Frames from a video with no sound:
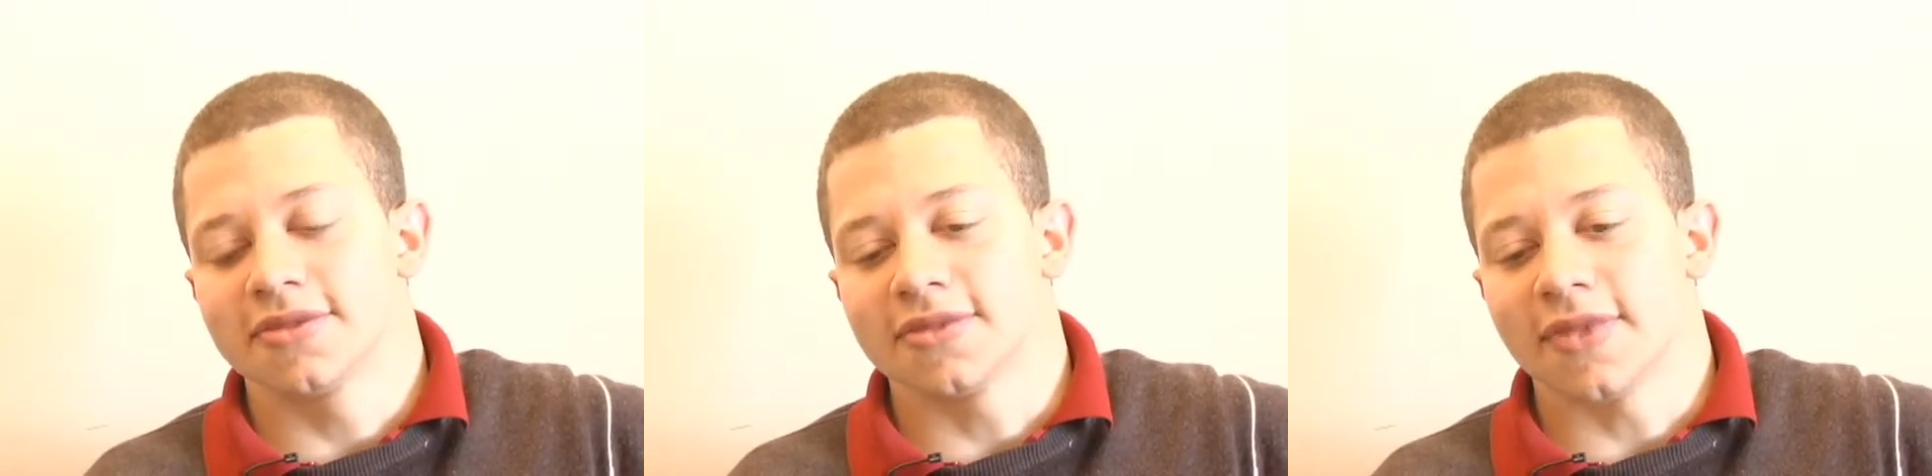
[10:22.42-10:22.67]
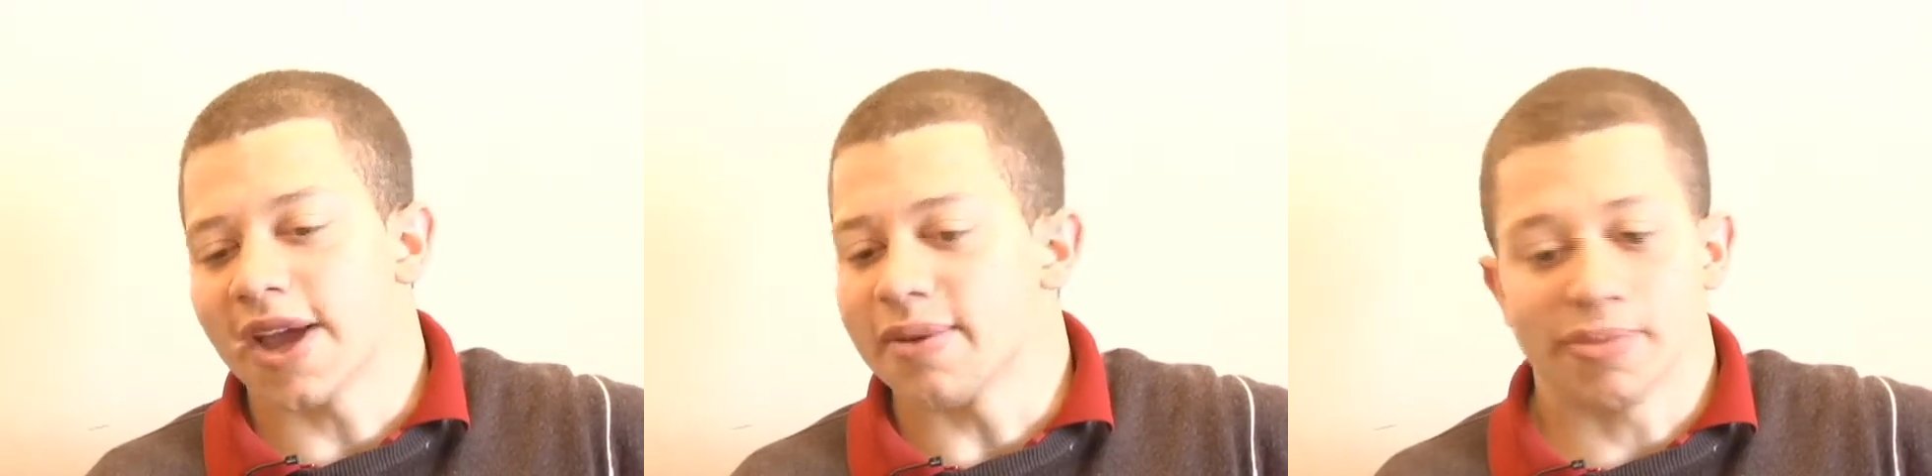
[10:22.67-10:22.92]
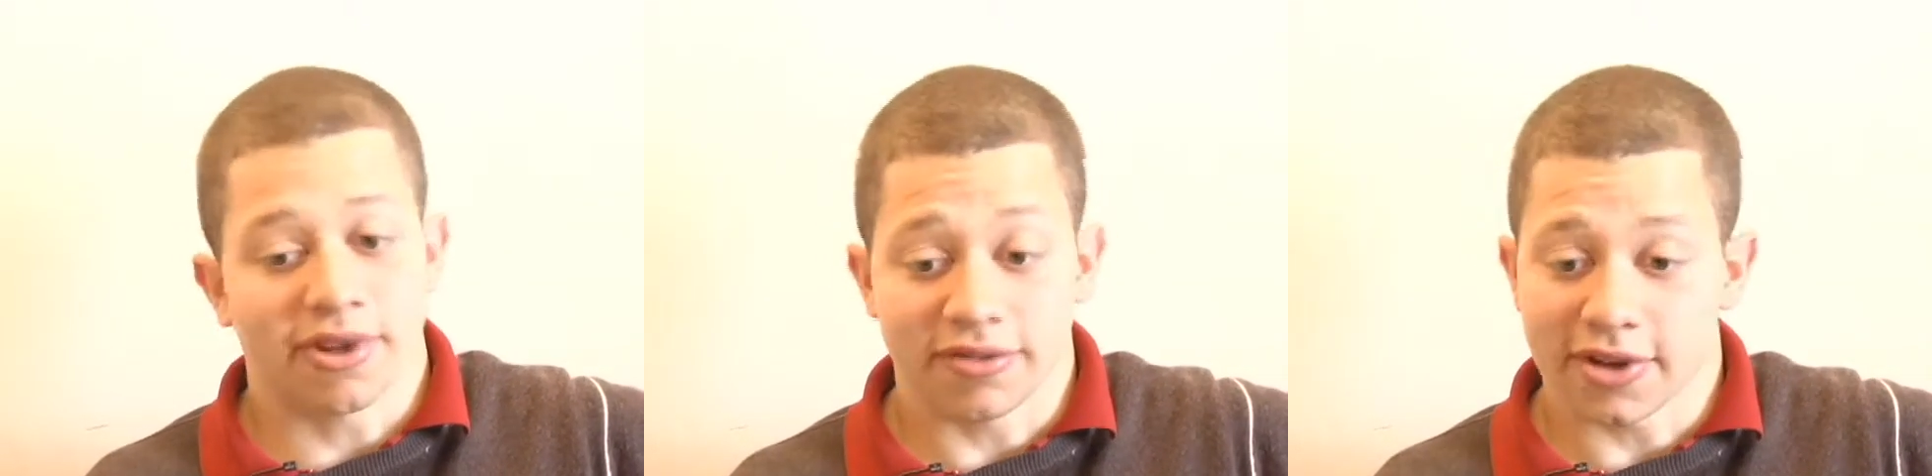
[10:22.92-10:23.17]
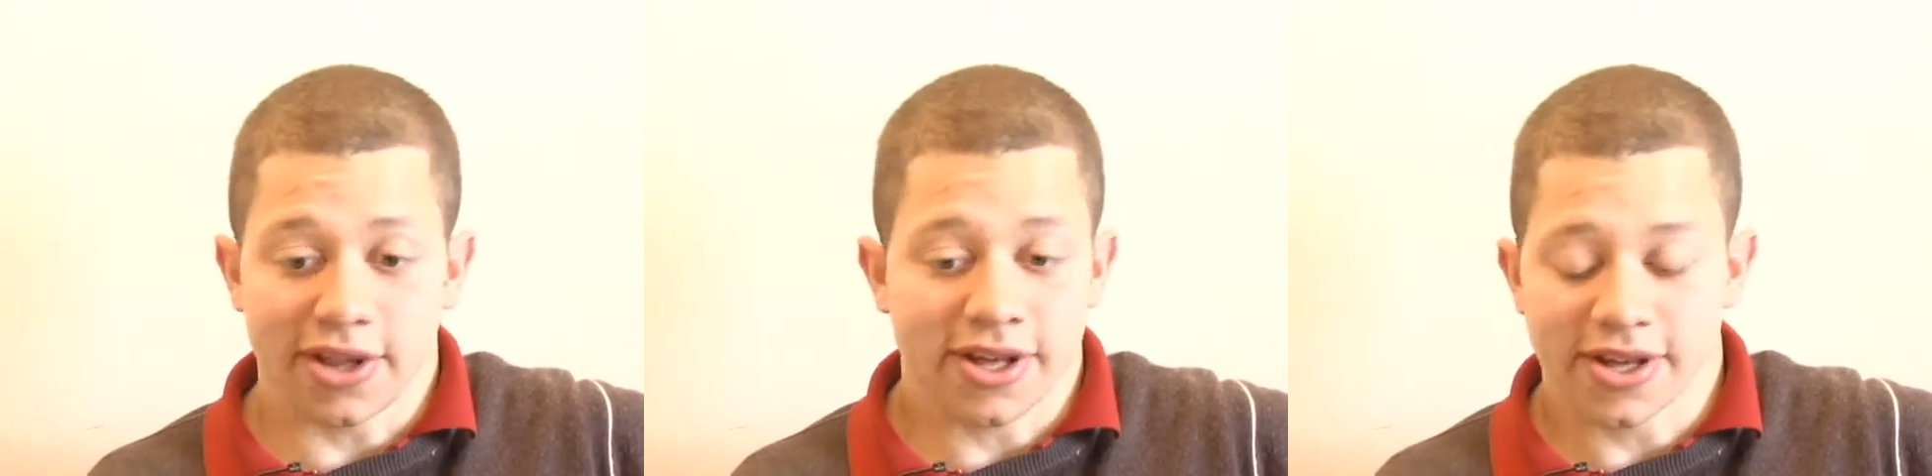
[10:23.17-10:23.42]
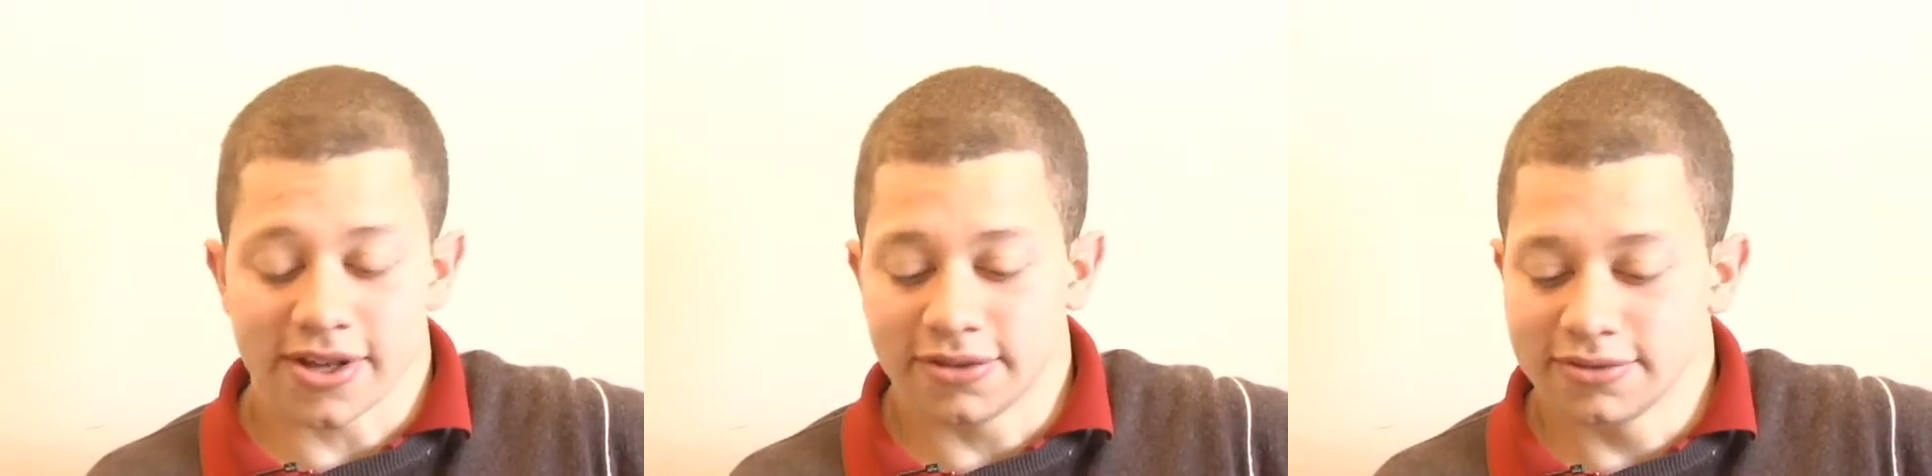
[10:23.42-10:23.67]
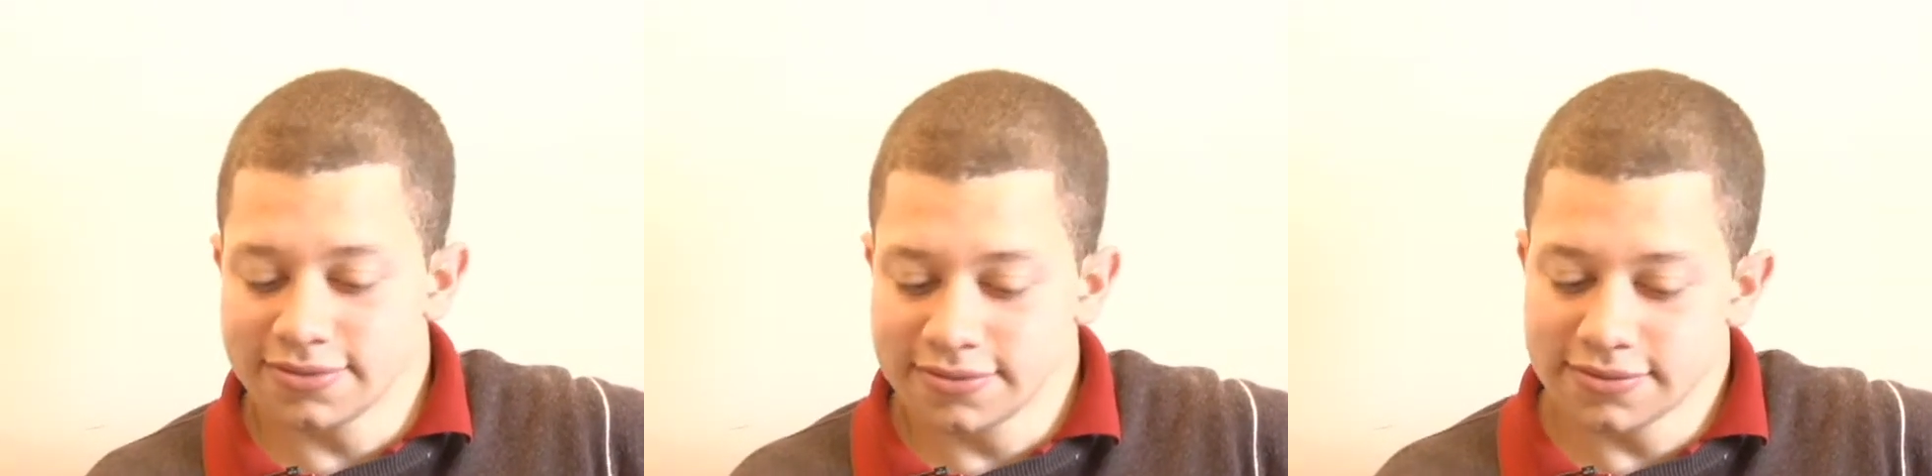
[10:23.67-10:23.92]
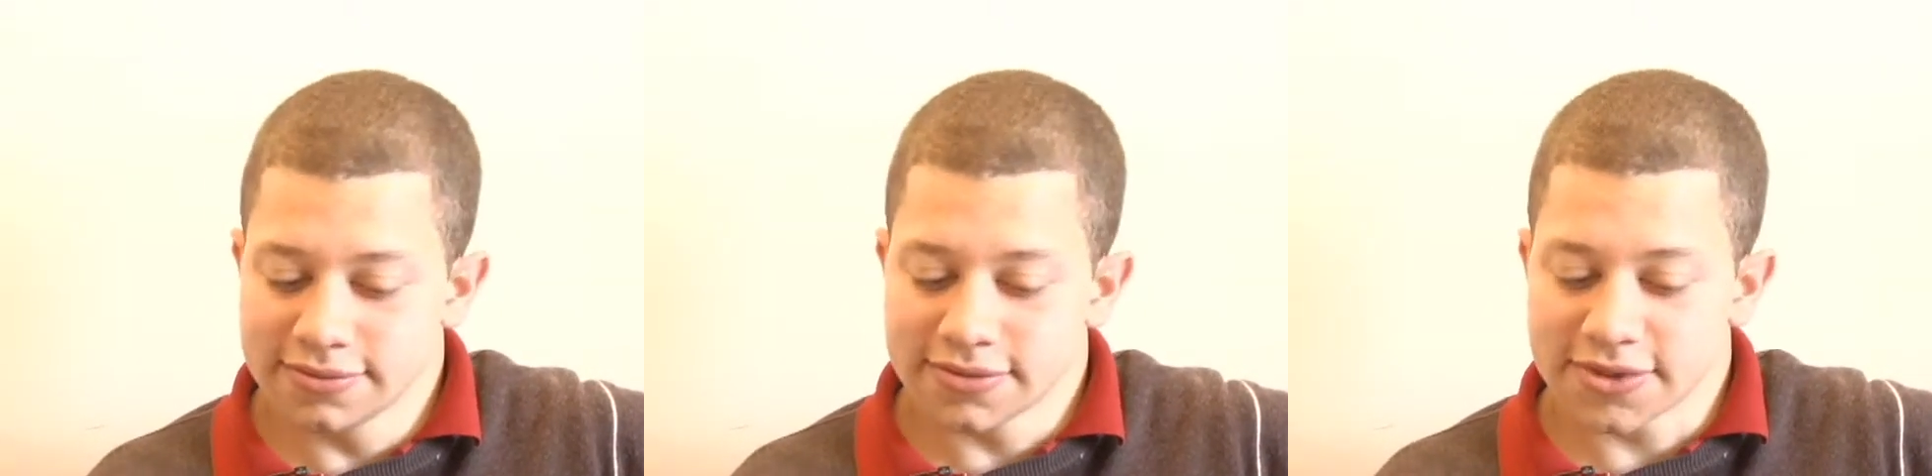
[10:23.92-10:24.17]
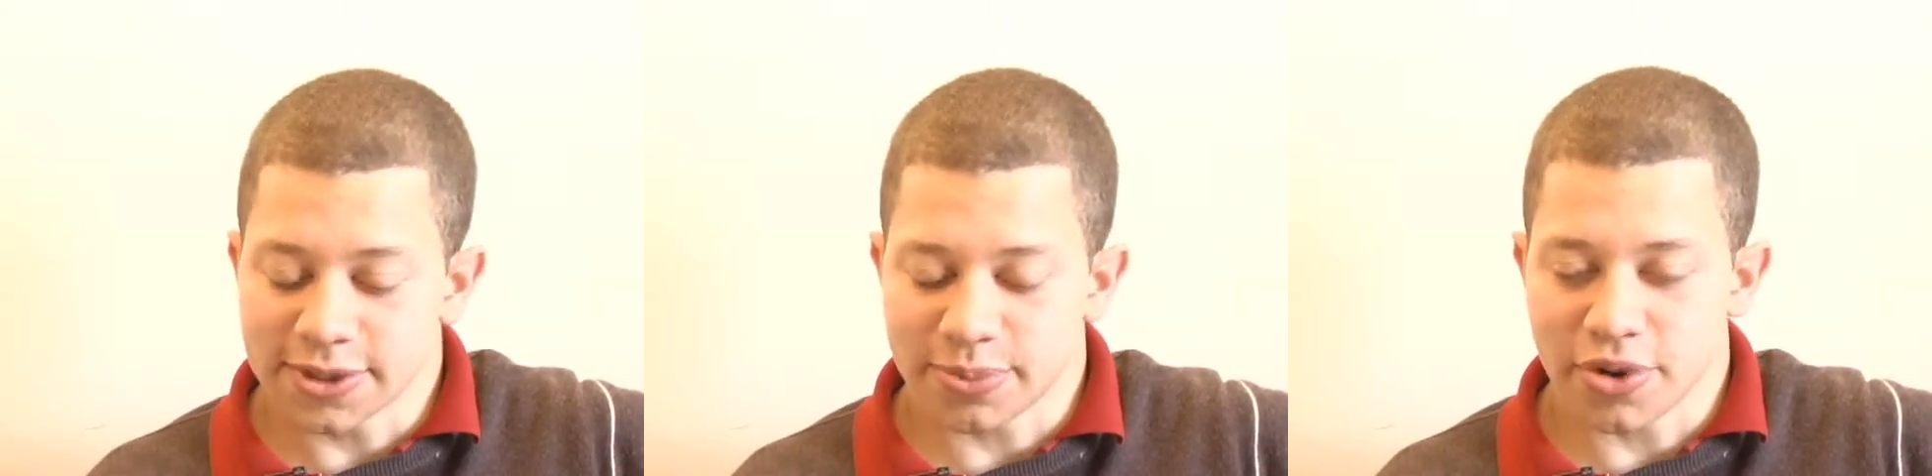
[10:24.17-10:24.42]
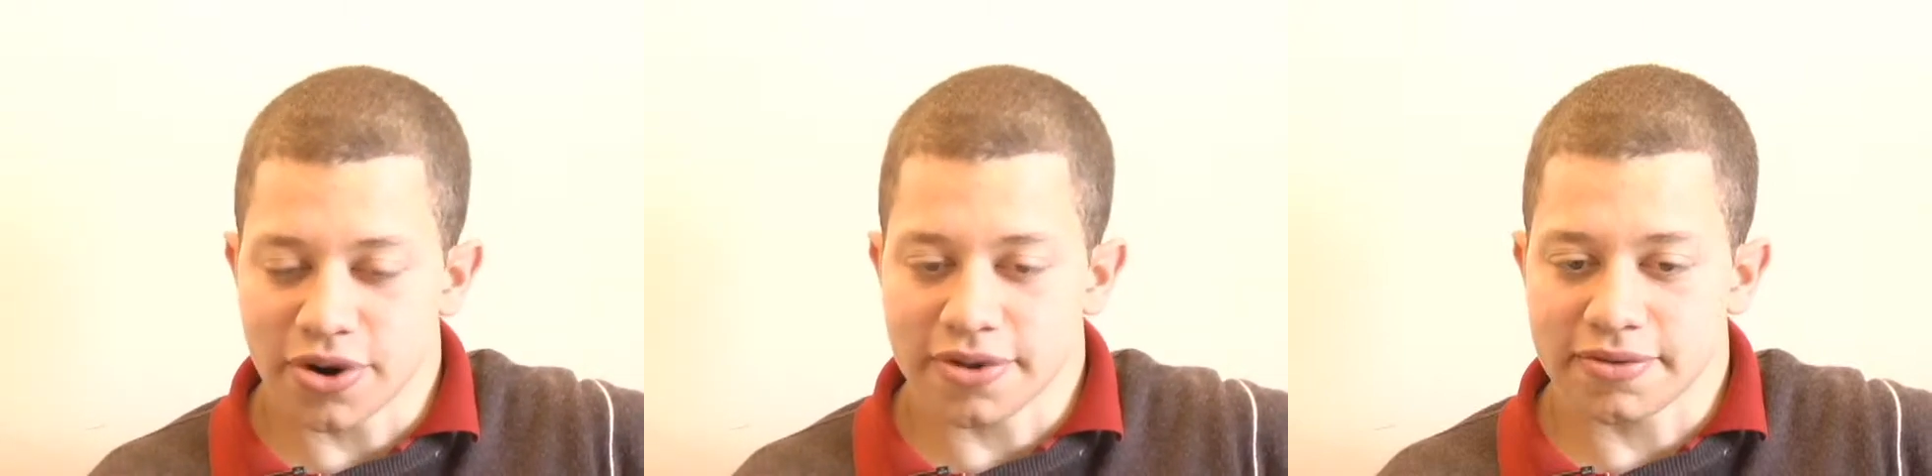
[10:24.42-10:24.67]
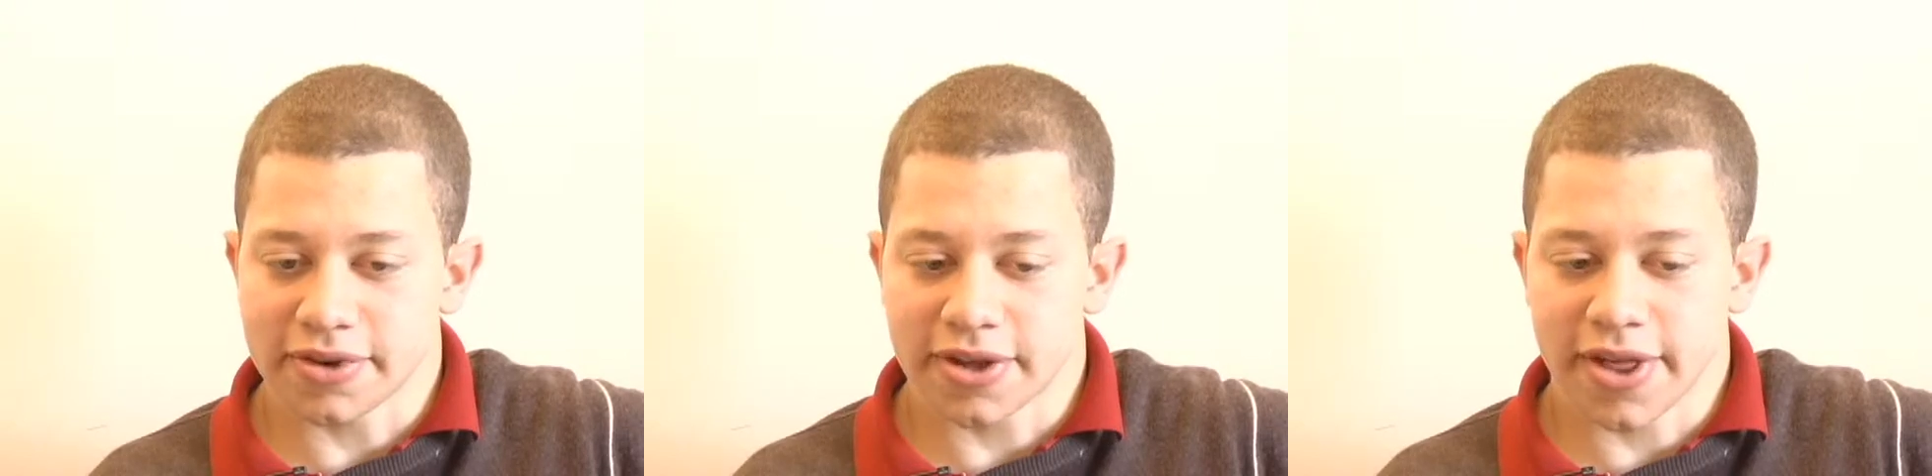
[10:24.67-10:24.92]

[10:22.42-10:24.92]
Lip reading: and being really supportive and all